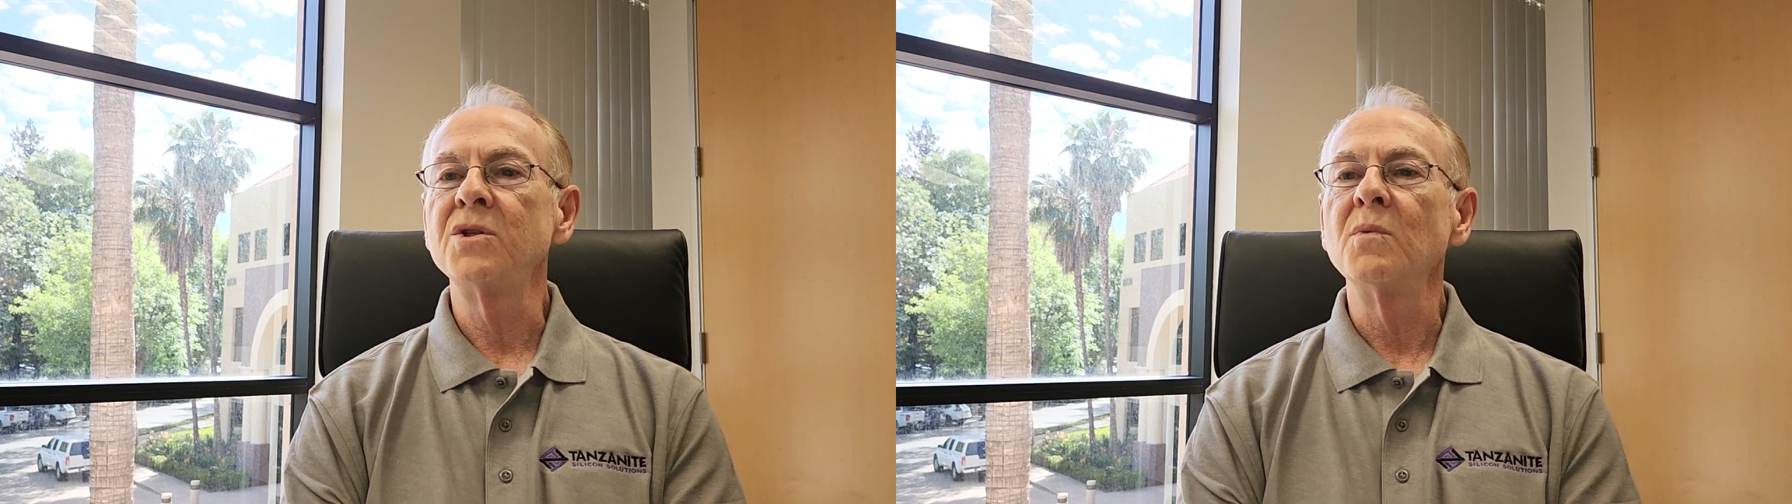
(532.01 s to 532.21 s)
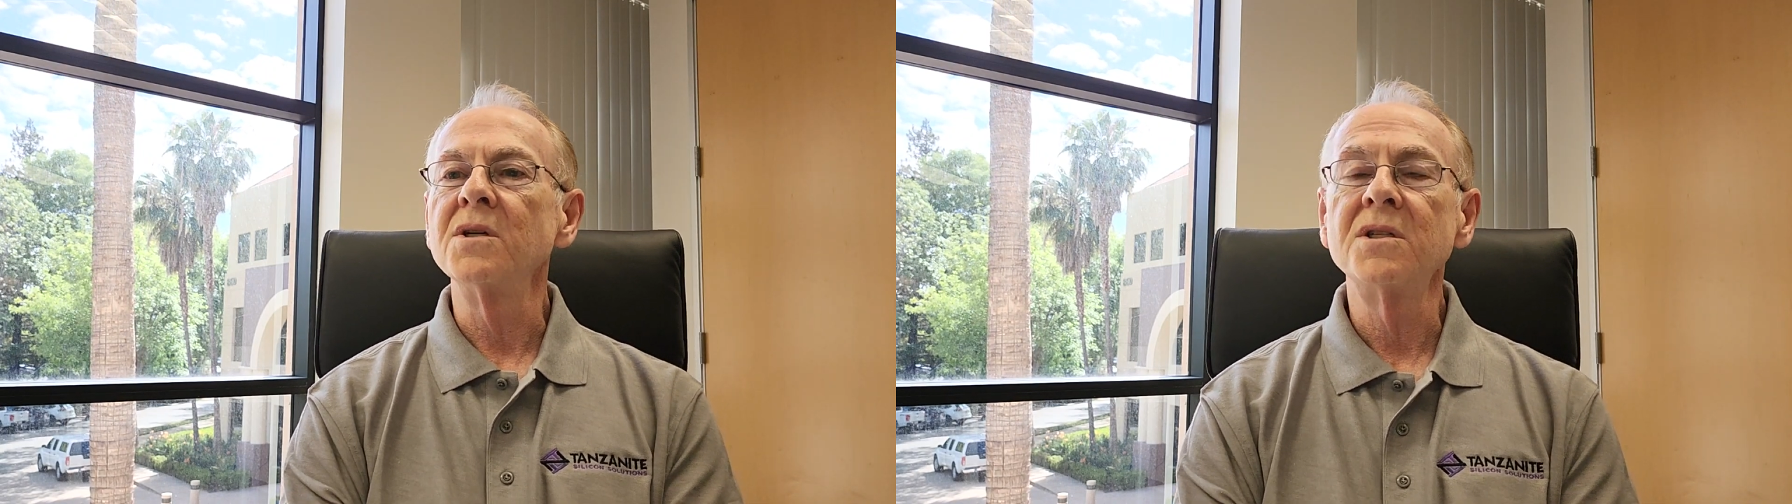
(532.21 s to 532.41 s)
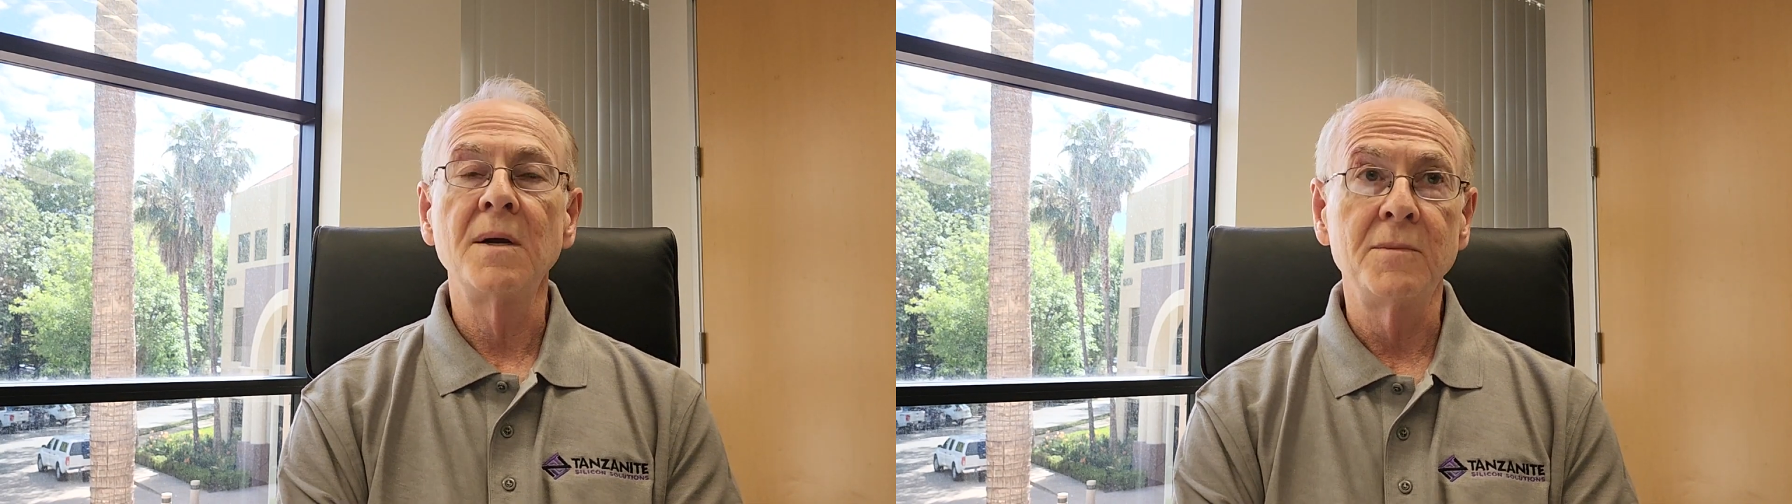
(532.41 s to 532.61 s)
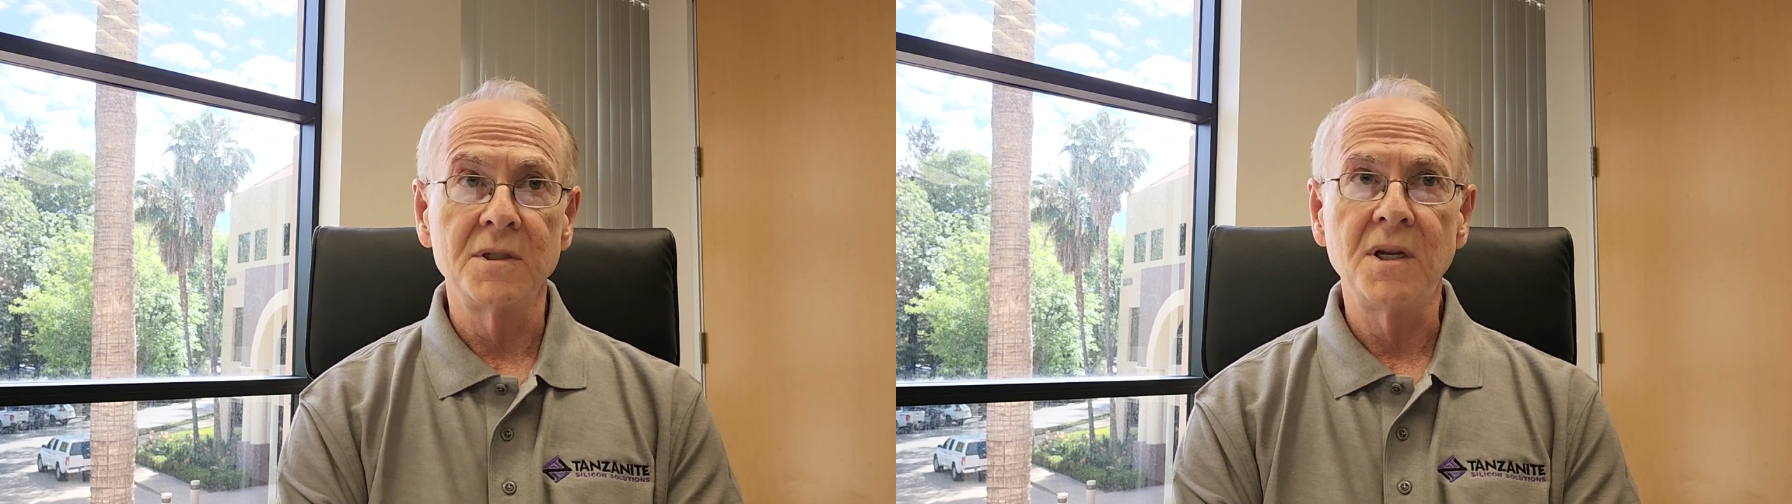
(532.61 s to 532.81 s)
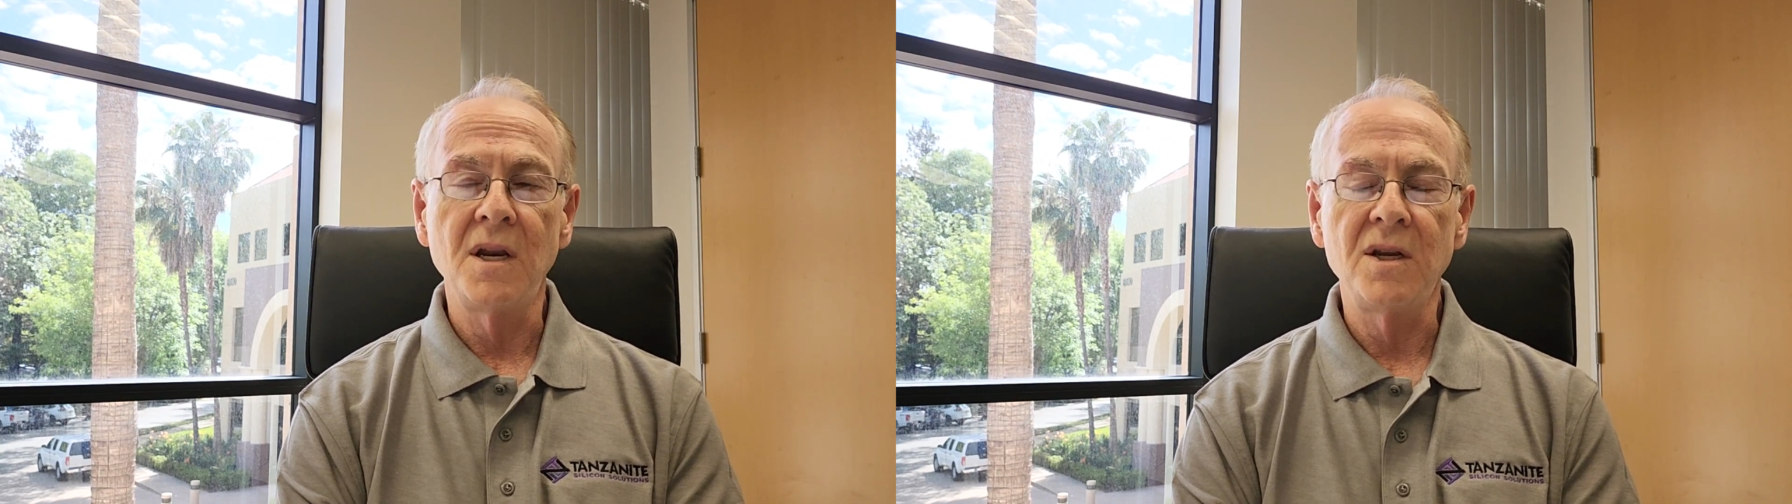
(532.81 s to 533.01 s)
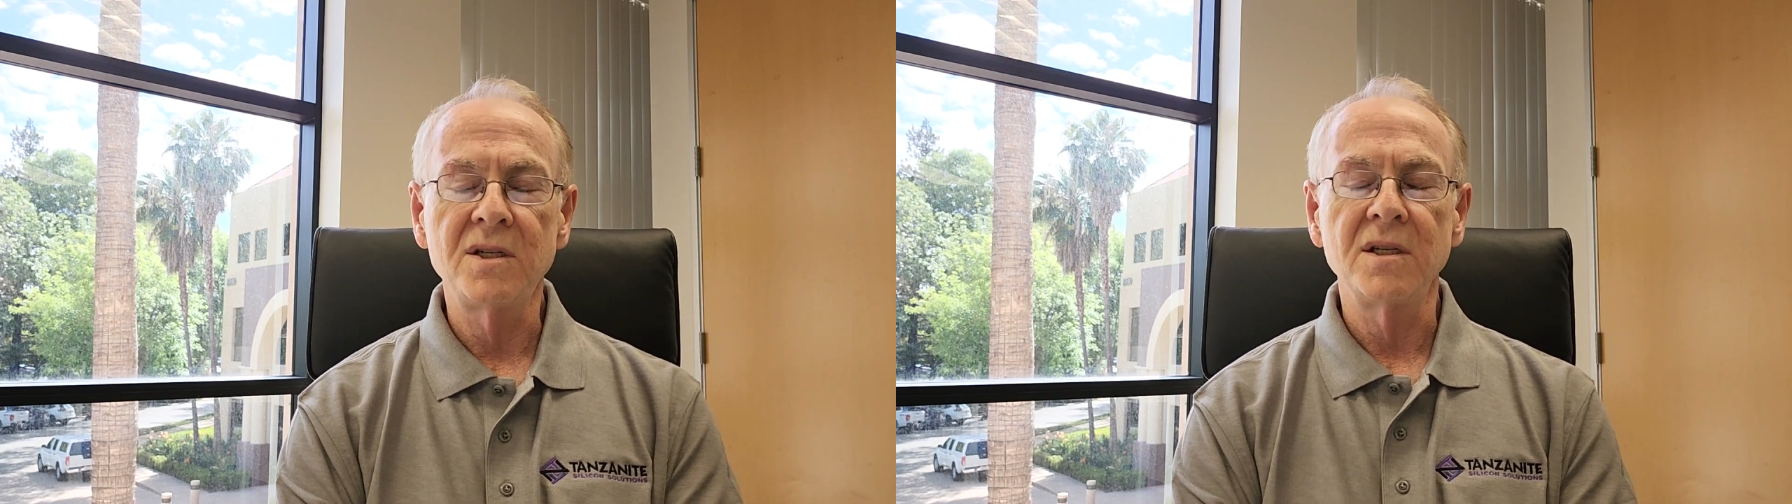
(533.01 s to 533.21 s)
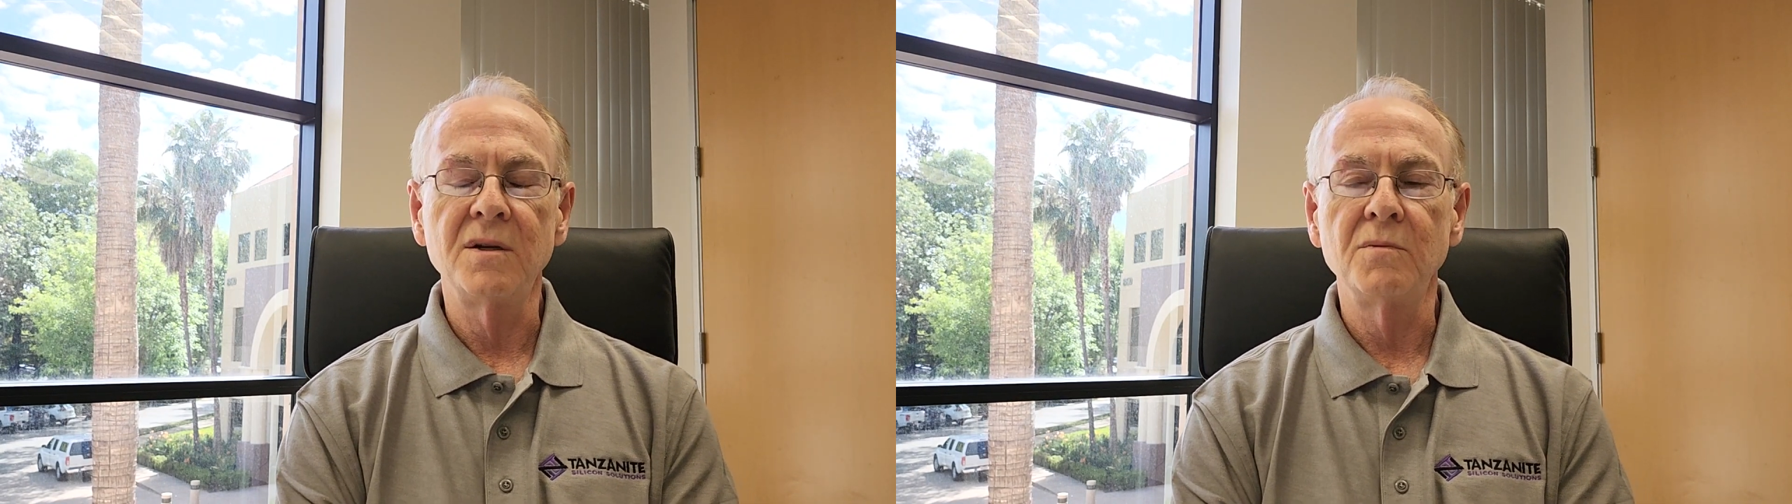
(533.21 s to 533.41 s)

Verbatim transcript: while simultaneously